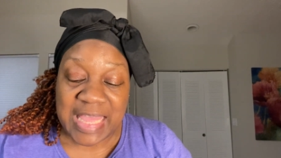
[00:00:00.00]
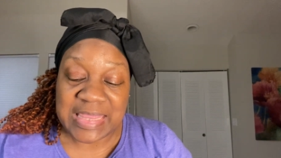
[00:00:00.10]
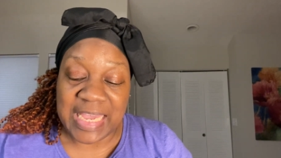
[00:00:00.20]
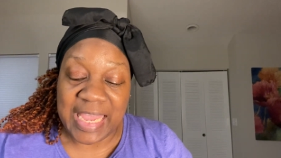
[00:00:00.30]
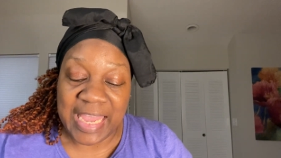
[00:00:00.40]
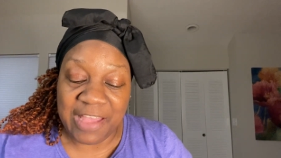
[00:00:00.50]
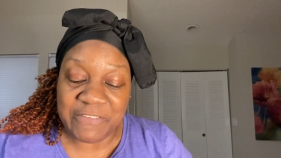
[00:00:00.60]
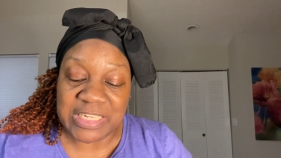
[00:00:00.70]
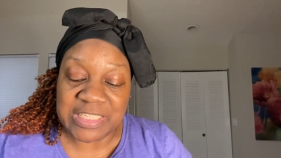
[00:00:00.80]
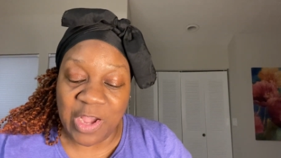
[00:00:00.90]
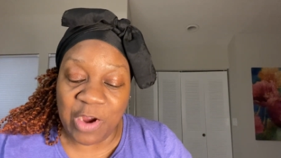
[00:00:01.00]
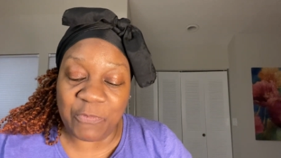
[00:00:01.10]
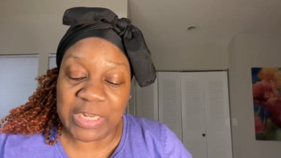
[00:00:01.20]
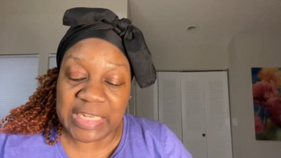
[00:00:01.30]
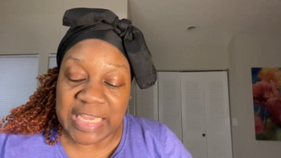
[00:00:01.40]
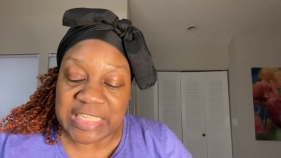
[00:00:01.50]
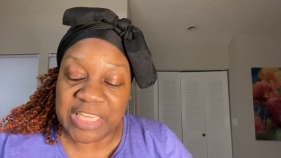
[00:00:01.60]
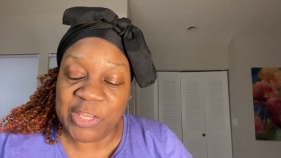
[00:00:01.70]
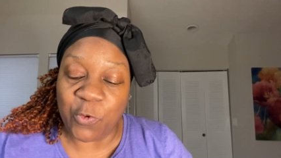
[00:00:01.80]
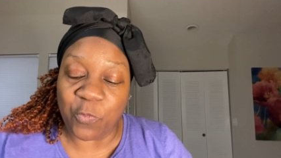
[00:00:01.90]
The heavens are
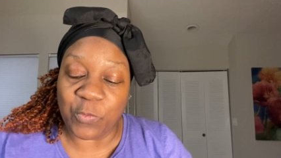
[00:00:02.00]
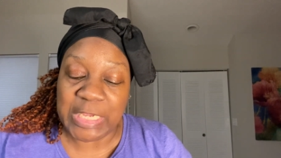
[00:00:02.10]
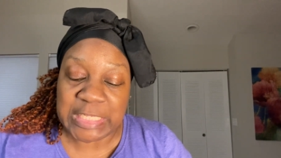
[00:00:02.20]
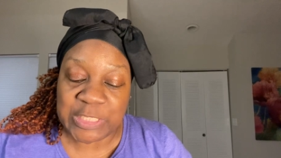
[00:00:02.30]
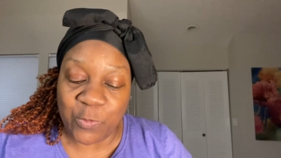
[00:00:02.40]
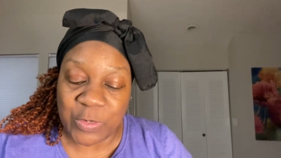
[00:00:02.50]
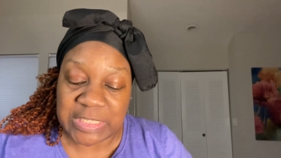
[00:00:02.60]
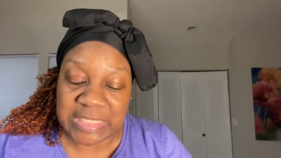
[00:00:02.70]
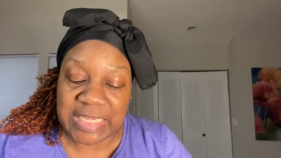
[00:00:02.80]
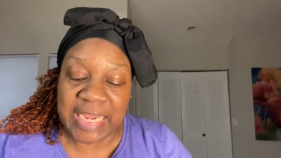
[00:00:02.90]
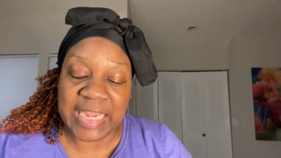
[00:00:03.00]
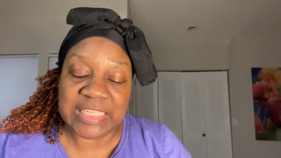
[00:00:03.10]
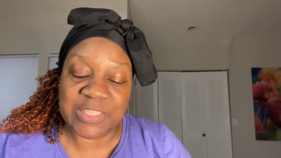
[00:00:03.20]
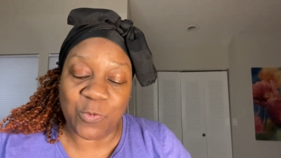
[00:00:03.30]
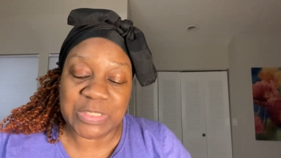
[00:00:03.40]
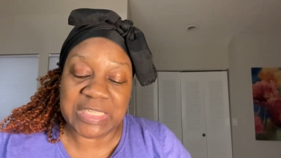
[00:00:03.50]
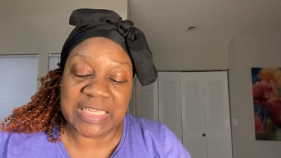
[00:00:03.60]
releasing your resources and sources.